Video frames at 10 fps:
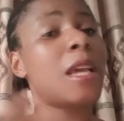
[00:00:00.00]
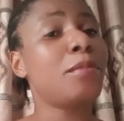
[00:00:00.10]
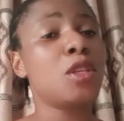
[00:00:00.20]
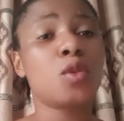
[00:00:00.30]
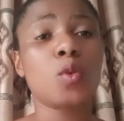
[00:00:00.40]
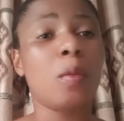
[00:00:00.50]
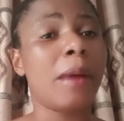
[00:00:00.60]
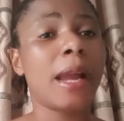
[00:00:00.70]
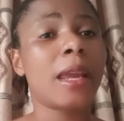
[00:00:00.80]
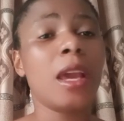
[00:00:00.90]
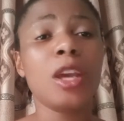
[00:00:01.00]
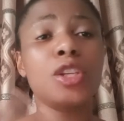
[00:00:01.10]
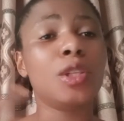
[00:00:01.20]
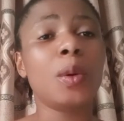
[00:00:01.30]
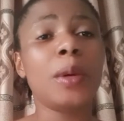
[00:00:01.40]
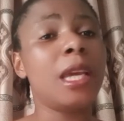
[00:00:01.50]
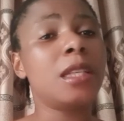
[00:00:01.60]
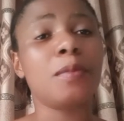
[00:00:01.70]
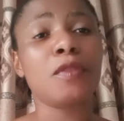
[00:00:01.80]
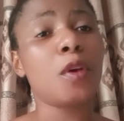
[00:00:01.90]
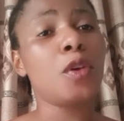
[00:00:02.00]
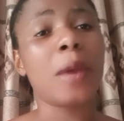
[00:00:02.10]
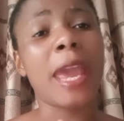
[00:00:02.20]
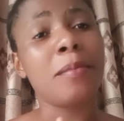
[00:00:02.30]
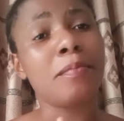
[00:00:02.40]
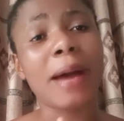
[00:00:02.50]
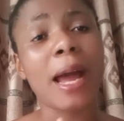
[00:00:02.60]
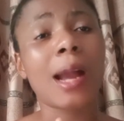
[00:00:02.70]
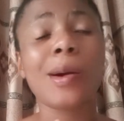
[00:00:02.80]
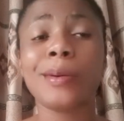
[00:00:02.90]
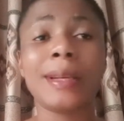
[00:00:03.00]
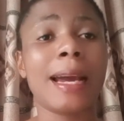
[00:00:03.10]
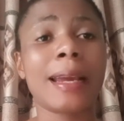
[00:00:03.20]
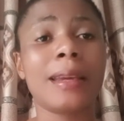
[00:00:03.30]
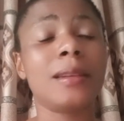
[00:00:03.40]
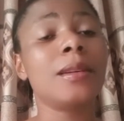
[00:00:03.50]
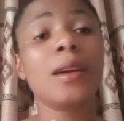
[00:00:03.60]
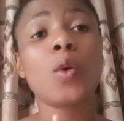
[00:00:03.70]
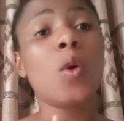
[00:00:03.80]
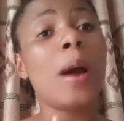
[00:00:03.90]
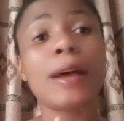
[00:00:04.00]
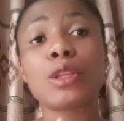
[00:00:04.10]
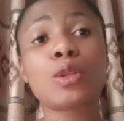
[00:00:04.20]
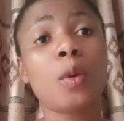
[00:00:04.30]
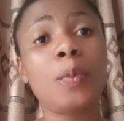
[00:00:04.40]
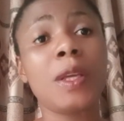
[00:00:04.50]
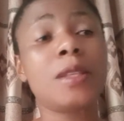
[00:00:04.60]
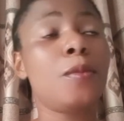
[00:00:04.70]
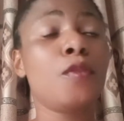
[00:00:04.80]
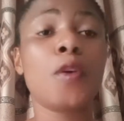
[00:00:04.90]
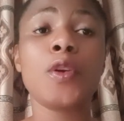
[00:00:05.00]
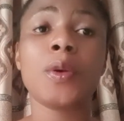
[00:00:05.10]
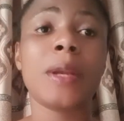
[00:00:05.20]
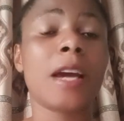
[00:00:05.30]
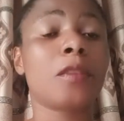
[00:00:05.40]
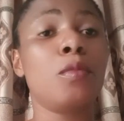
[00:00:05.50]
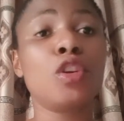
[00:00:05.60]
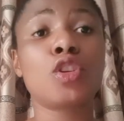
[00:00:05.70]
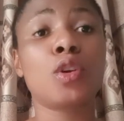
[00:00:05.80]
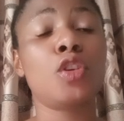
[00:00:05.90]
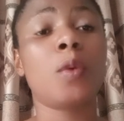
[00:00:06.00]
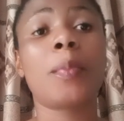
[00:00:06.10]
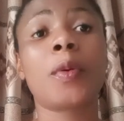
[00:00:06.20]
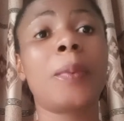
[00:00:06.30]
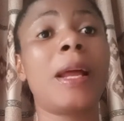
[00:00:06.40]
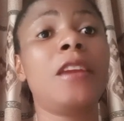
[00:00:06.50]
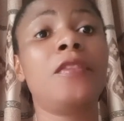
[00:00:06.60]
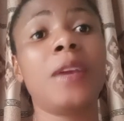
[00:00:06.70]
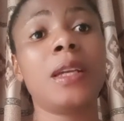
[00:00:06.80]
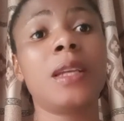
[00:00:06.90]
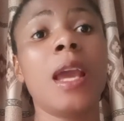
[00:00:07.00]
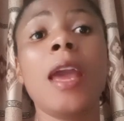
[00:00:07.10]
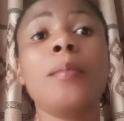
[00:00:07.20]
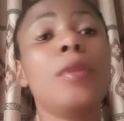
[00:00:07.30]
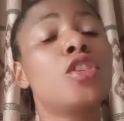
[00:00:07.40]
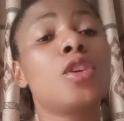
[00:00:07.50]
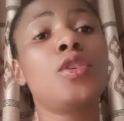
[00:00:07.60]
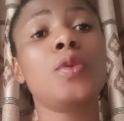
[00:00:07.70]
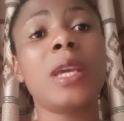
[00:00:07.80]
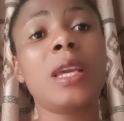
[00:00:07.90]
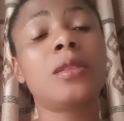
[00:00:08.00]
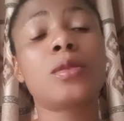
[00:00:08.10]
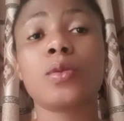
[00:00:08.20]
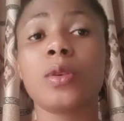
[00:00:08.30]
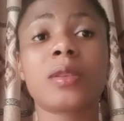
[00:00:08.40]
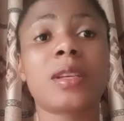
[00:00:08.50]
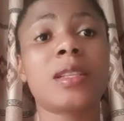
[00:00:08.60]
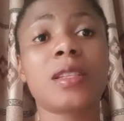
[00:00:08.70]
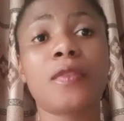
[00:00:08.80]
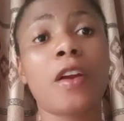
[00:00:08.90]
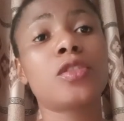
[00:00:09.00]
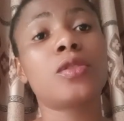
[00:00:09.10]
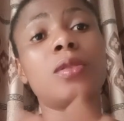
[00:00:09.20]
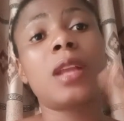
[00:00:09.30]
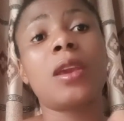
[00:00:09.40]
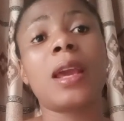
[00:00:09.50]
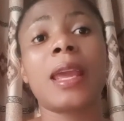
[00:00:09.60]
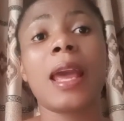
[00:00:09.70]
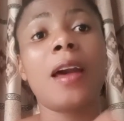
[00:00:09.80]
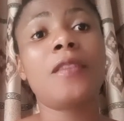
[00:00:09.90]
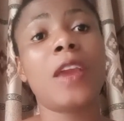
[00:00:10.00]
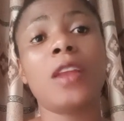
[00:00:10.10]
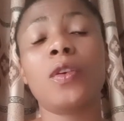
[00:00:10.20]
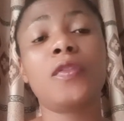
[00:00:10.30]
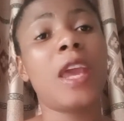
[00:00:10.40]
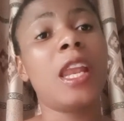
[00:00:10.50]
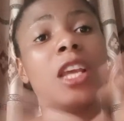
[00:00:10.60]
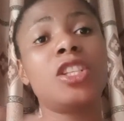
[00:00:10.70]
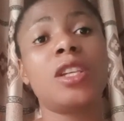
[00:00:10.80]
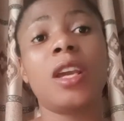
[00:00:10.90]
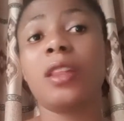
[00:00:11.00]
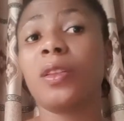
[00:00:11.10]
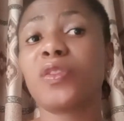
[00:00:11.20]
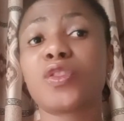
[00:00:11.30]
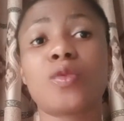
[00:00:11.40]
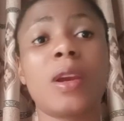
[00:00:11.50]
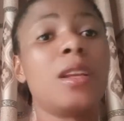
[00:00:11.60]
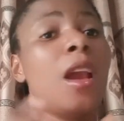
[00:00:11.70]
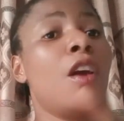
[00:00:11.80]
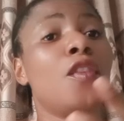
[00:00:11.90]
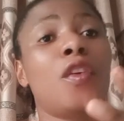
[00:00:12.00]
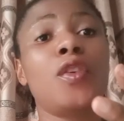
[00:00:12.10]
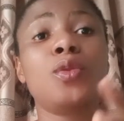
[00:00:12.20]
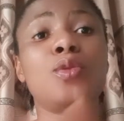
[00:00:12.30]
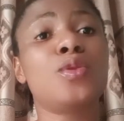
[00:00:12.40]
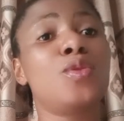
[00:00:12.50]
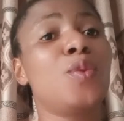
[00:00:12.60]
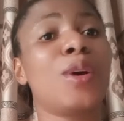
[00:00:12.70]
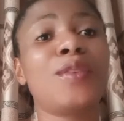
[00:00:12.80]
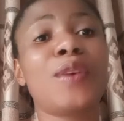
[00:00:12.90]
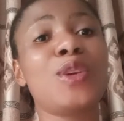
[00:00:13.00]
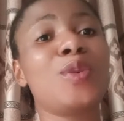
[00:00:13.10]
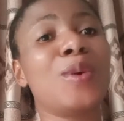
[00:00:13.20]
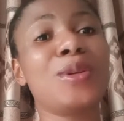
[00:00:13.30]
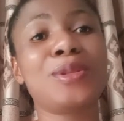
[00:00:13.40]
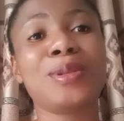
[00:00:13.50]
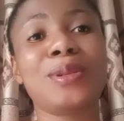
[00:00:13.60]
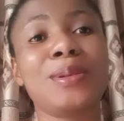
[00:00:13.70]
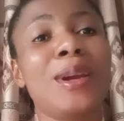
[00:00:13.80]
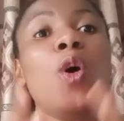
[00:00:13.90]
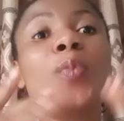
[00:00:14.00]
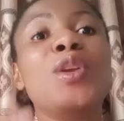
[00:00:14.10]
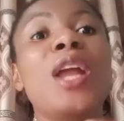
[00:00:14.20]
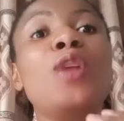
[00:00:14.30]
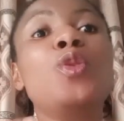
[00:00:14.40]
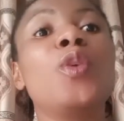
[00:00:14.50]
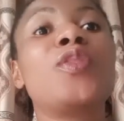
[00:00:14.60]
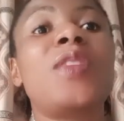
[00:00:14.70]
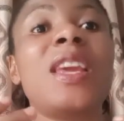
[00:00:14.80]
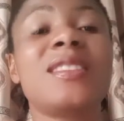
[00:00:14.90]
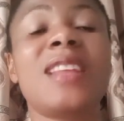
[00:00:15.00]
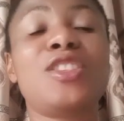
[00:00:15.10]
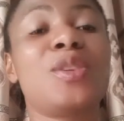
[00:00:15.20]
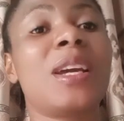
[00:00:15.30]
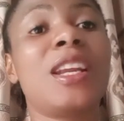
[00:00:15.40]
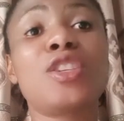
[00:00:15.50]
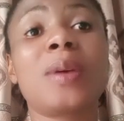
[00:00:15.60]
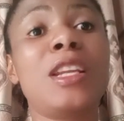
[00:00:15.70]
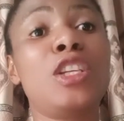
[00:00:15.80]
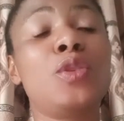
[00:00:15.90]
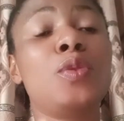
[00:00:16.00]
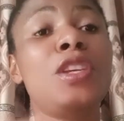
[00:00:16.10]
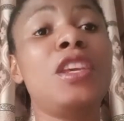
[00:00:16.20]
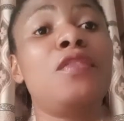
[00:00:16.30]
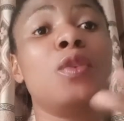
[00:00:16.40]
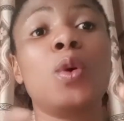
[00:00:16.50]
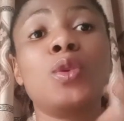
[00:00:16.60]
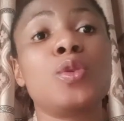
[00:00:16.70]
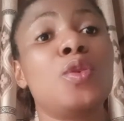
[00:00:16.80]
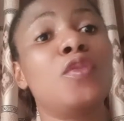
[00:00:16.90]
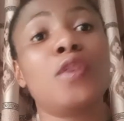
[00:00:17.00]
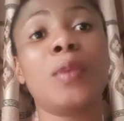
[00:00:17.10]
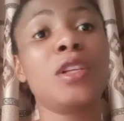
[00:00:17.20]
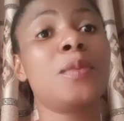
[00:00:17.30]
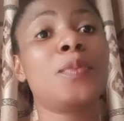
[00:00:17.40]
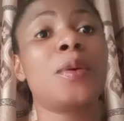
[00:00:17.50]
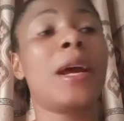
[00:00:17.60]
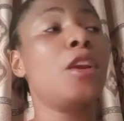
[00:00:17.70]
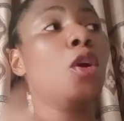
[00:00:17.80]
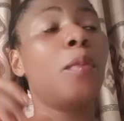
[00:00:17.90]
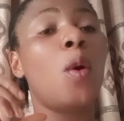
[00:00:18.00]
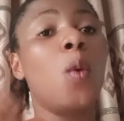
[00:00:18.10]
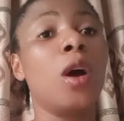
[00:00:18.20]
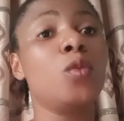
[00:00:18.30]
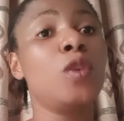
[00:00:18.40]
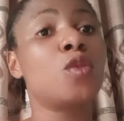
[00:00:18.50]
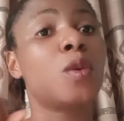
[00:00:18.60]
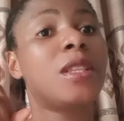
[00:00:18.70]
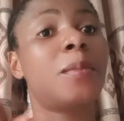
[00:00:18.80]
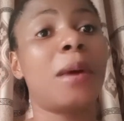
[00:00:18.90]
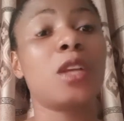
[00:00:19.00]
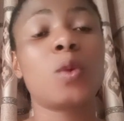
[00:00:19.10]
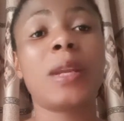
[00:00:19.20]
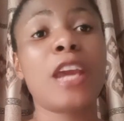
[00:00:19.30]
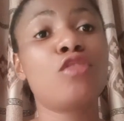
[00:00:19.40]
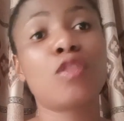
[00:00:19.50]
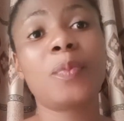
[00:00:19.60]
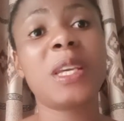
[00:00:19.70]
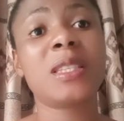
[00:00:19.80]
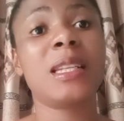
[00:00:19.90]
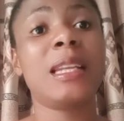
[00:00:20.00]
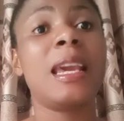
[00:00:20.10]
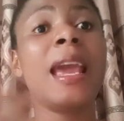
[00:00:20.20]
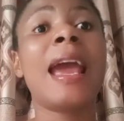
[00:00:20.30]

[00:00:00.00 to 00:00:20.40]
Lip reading: empty stomach, you don't eat before you embark on knacking, go and stop it. Before you knack, make sure you are properly fed. Make sure you eat to your satisfaction so that you can have enough energy, enough strength for you to do whatever you want to do. I hope you now know things that you can actually do if you want to go for multiple round. Number 1, which was the part 1 I dropped yesterday,